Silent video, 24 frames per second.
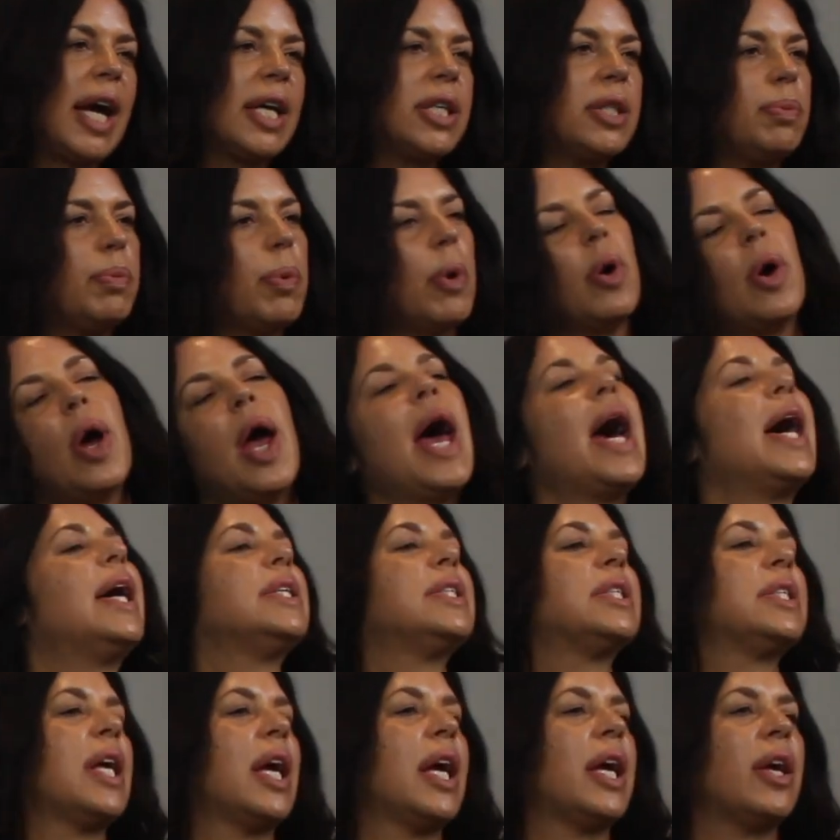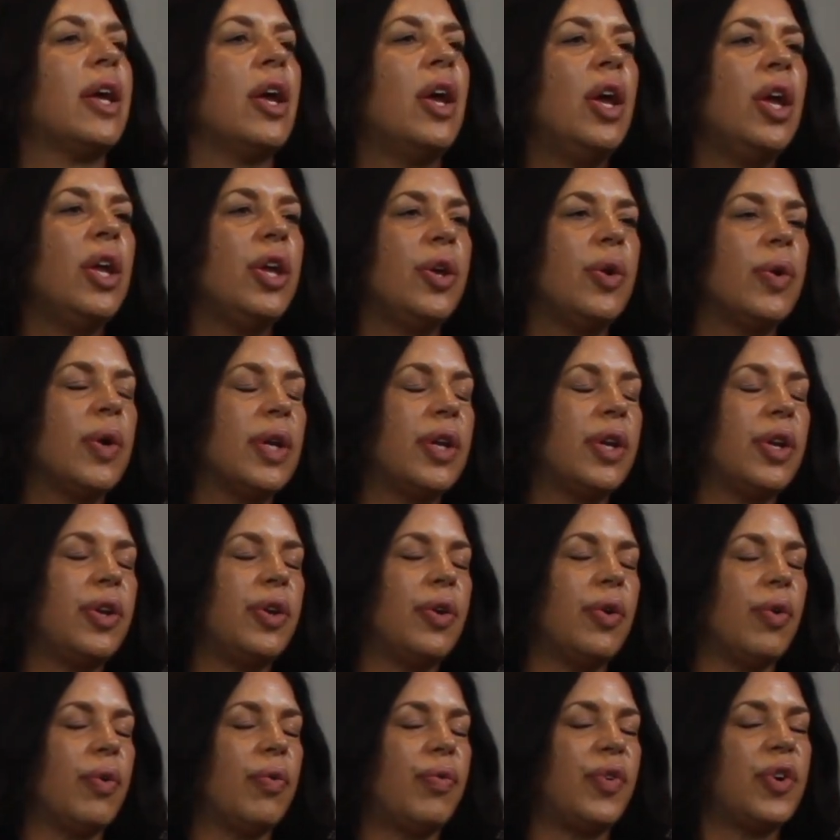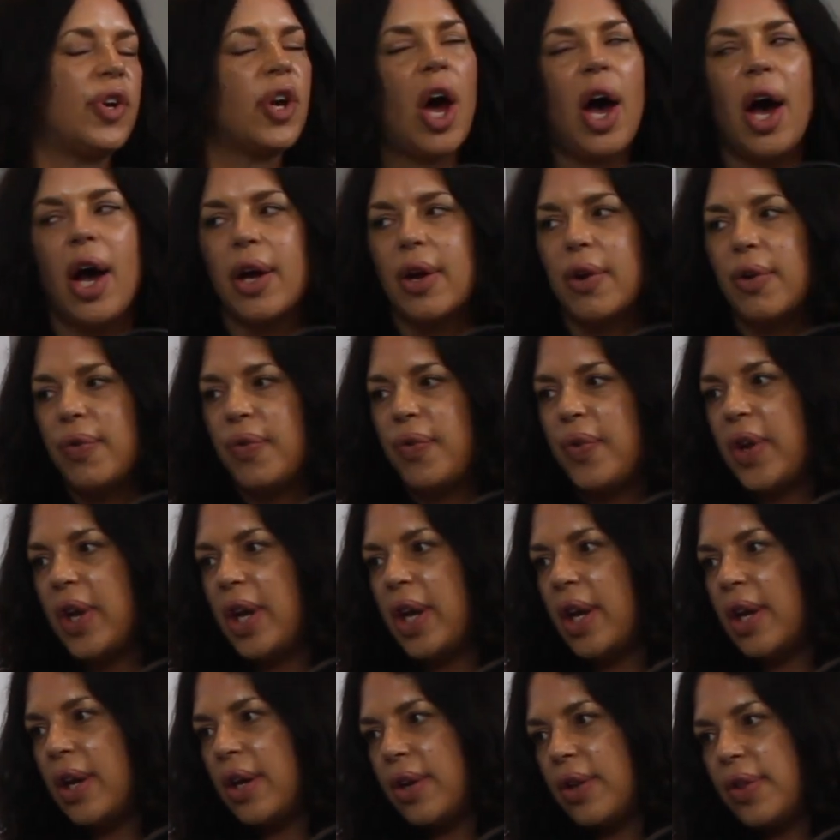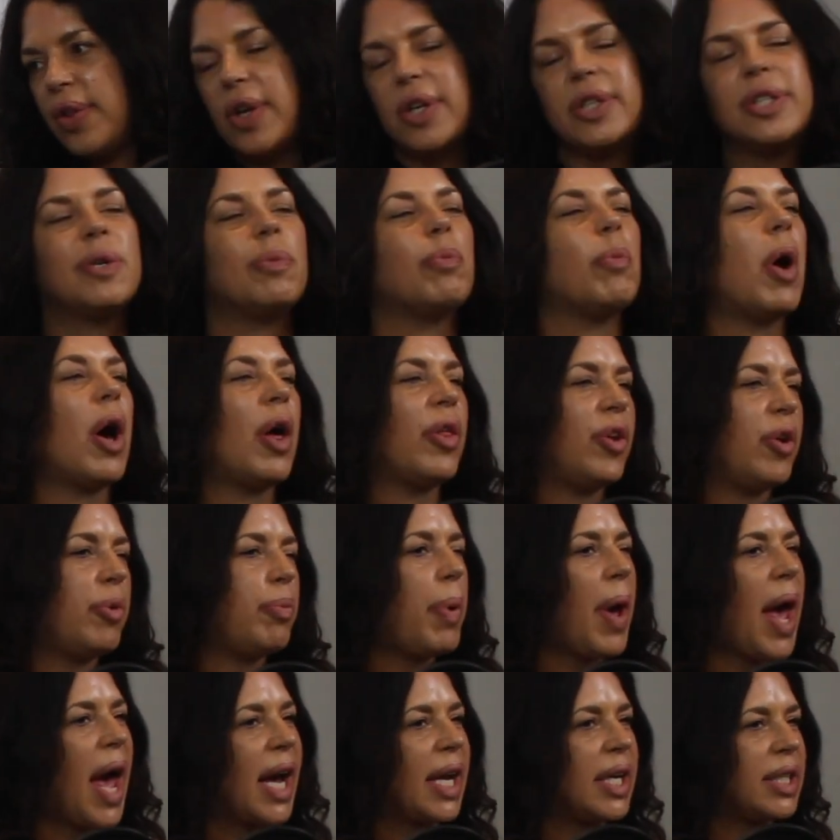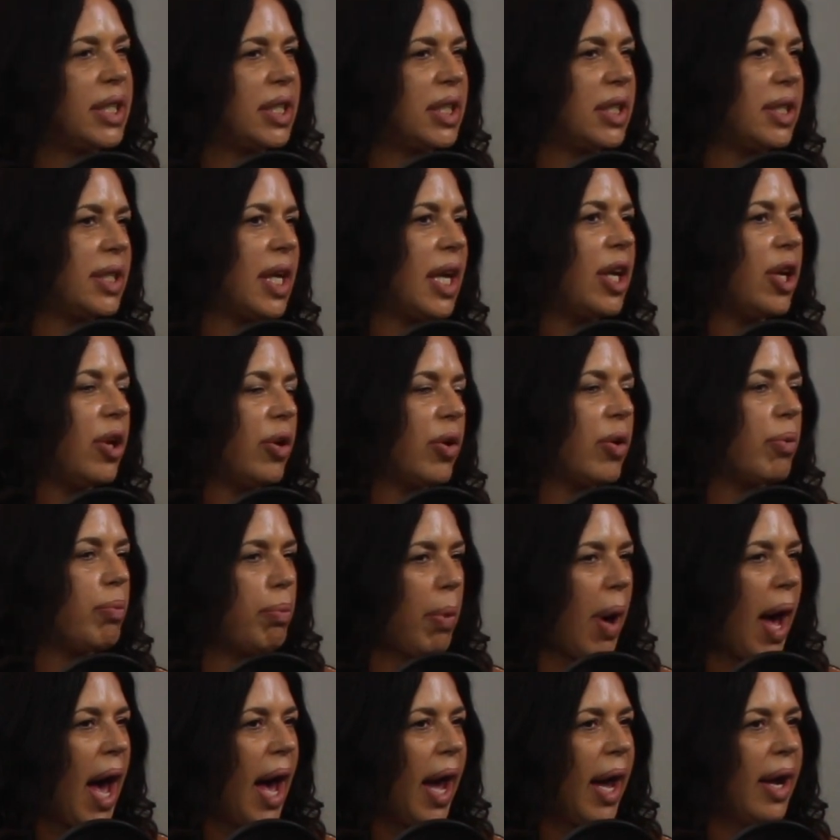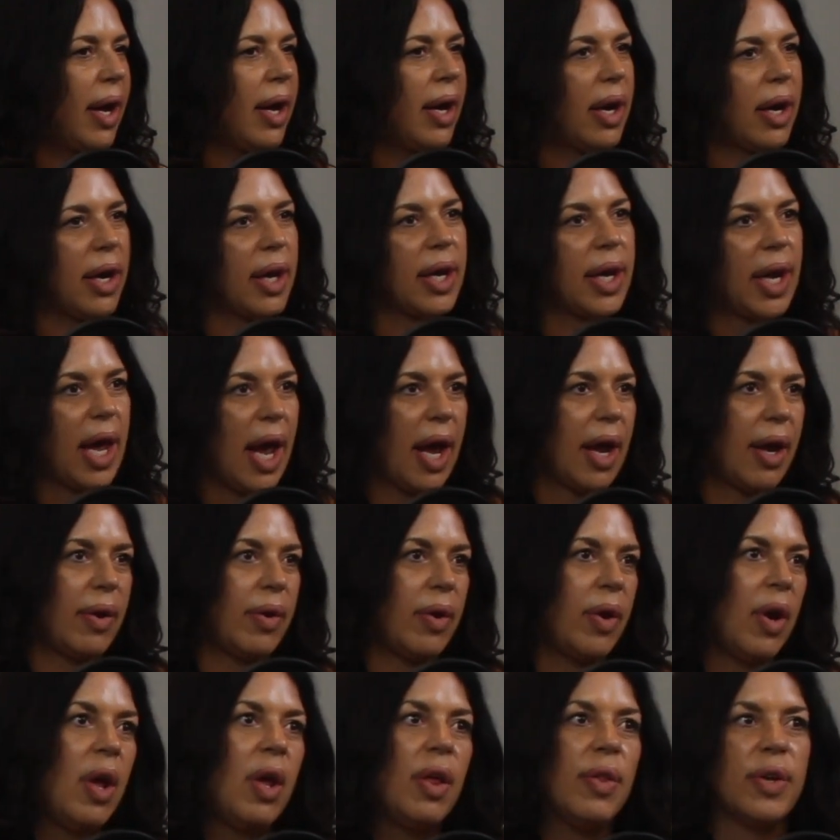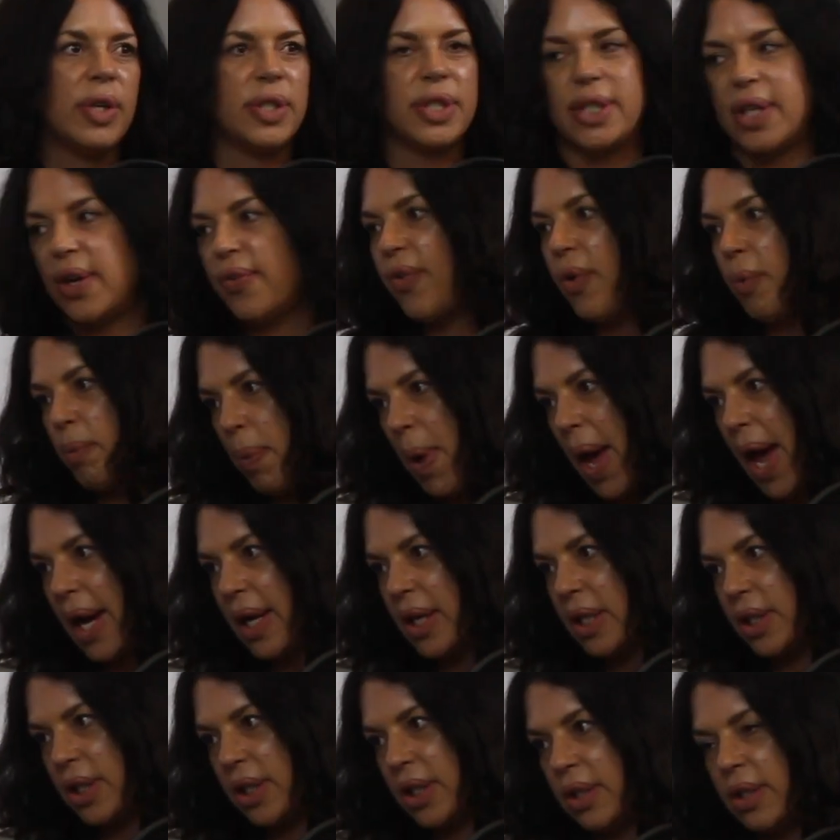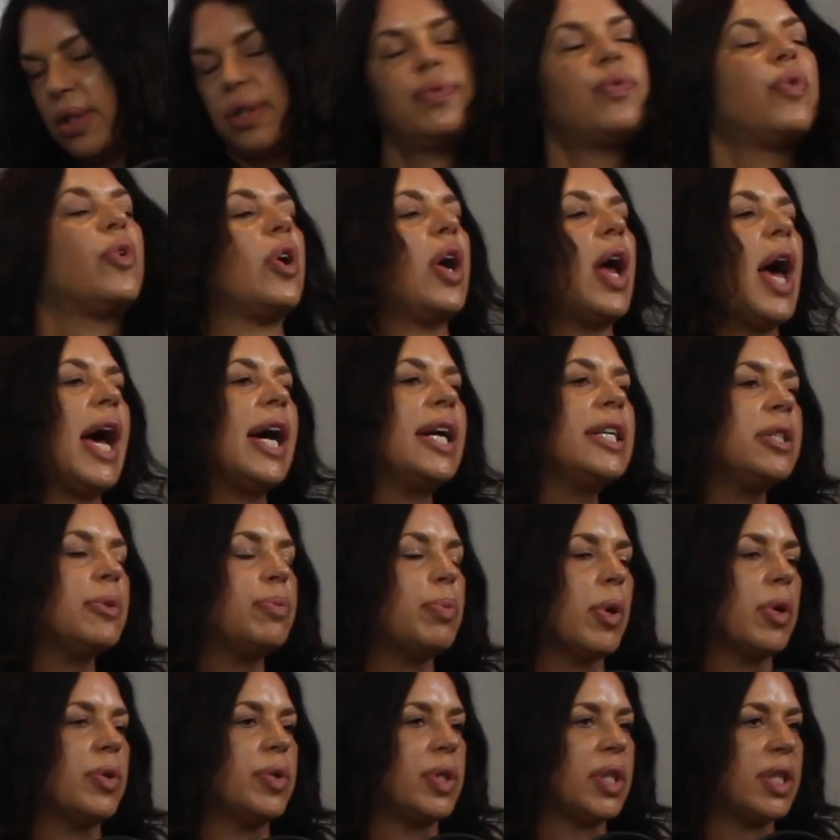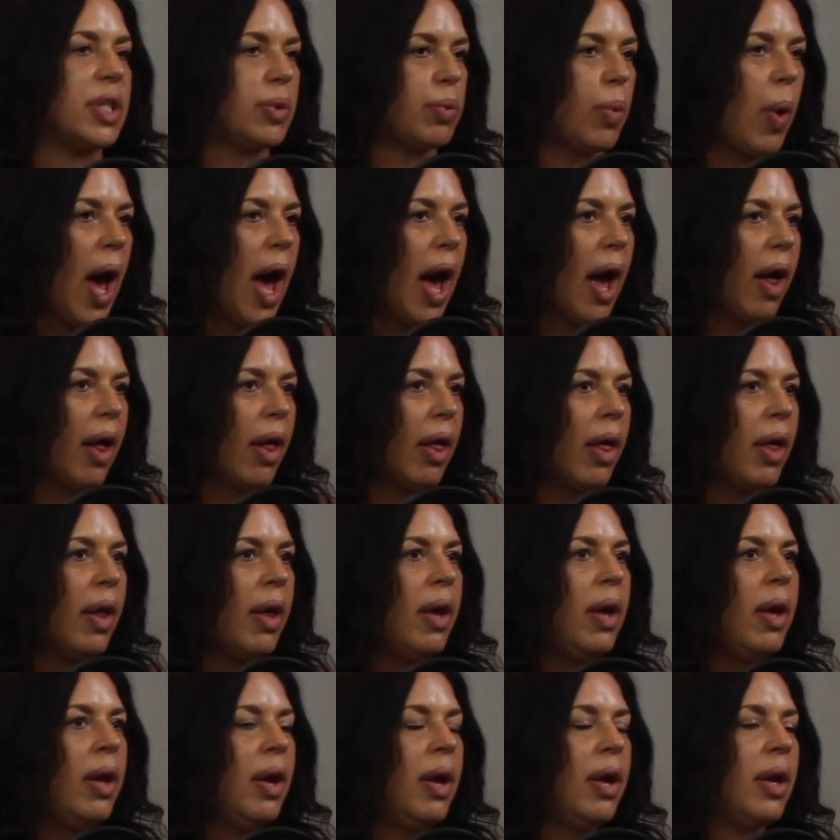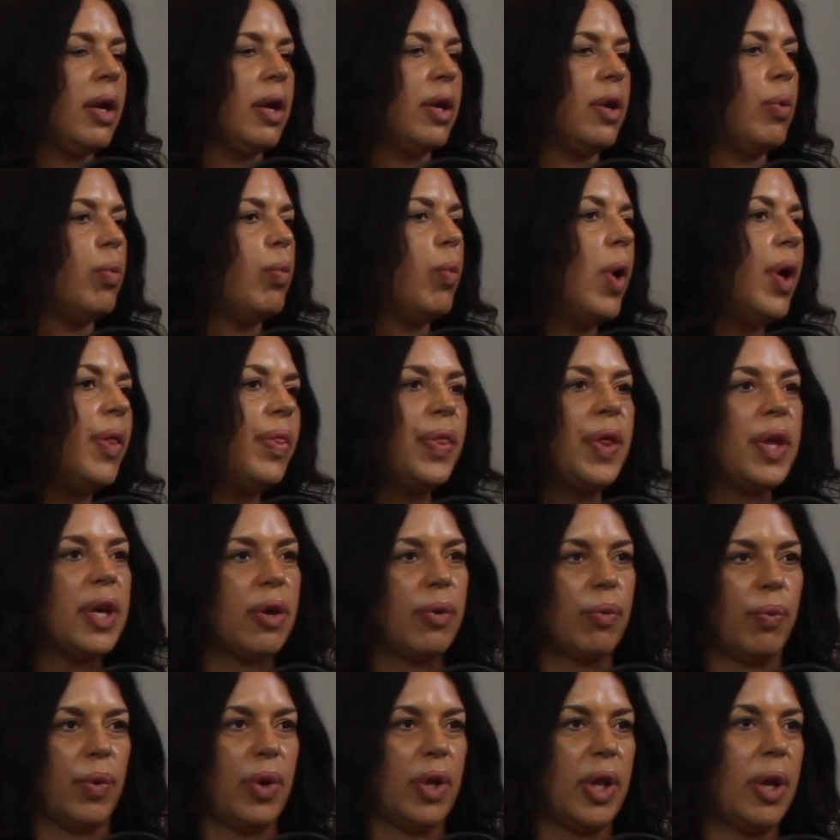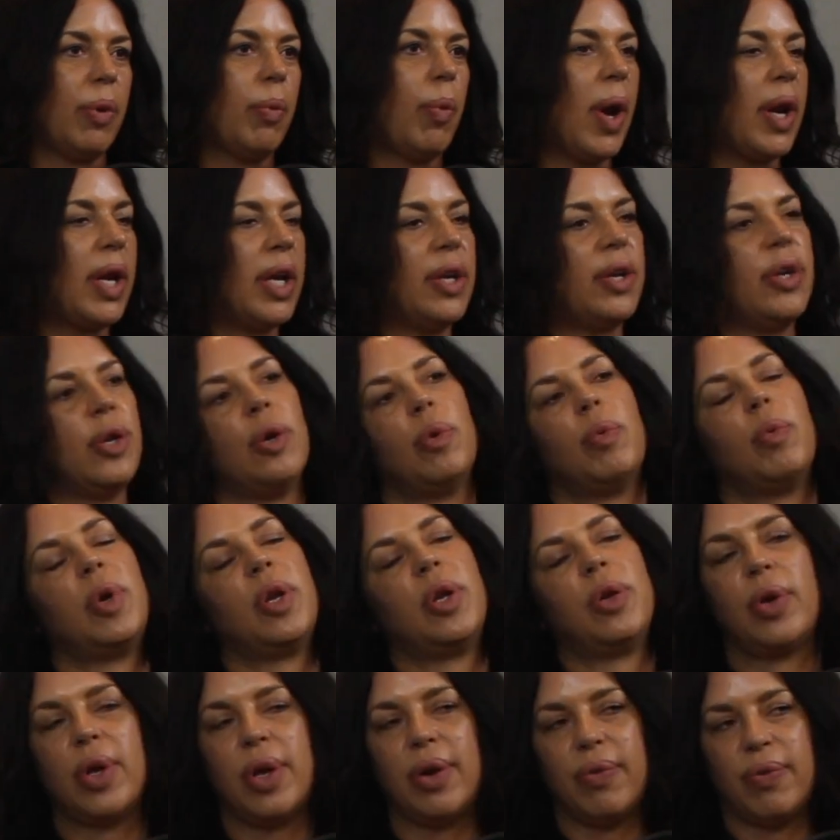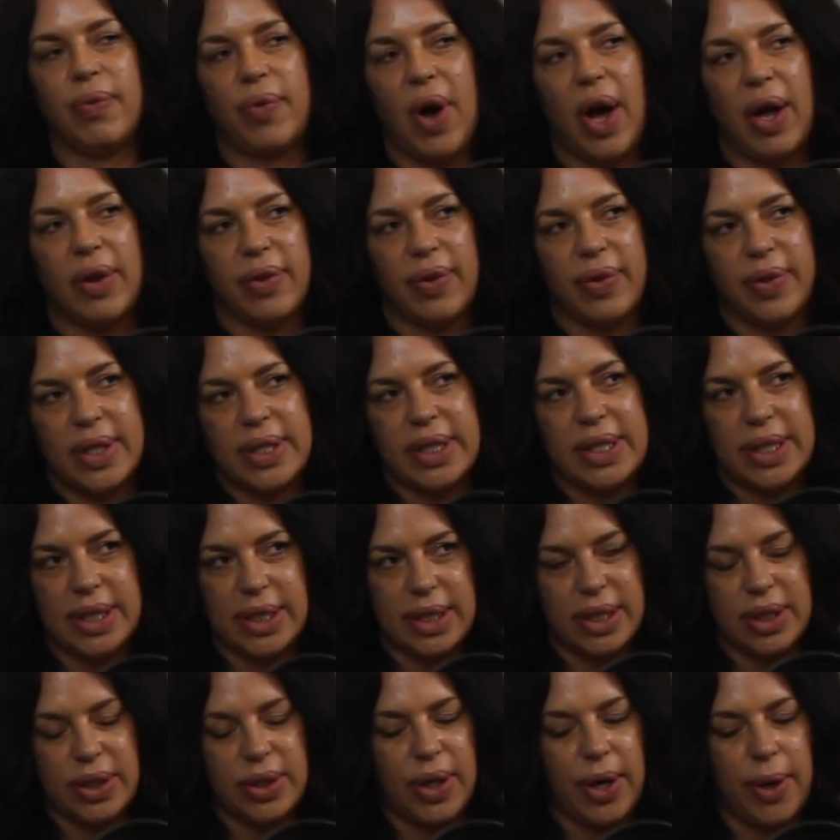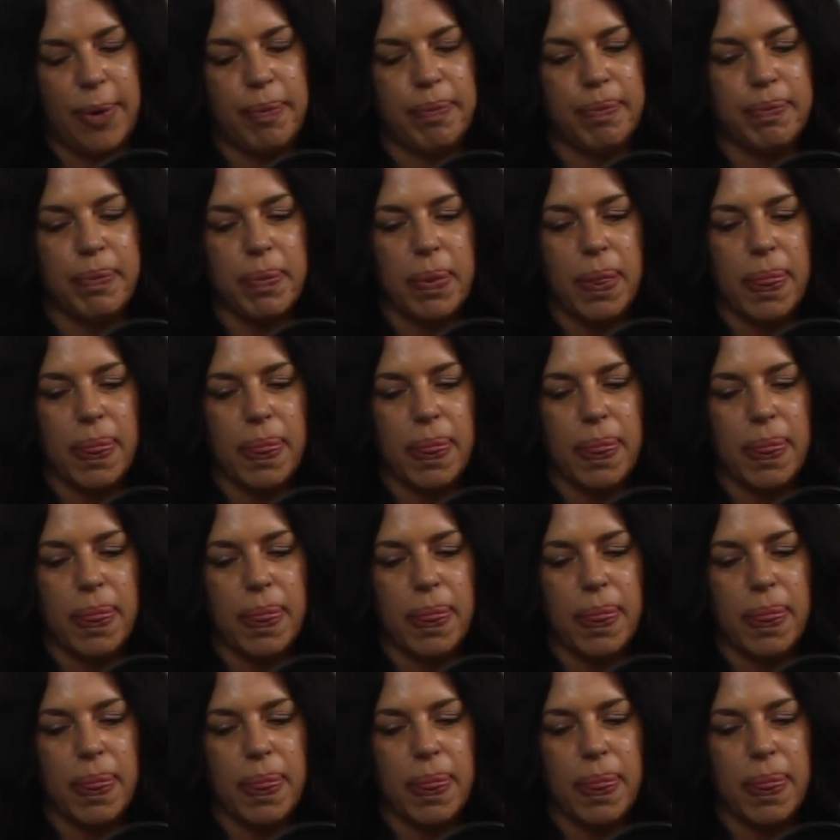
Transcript: expo has, like, you get to do photography, and there's some other packages that you can buy. And again, there's different packages for expos as well. You know, one thing you really want to do when you get involved in this industry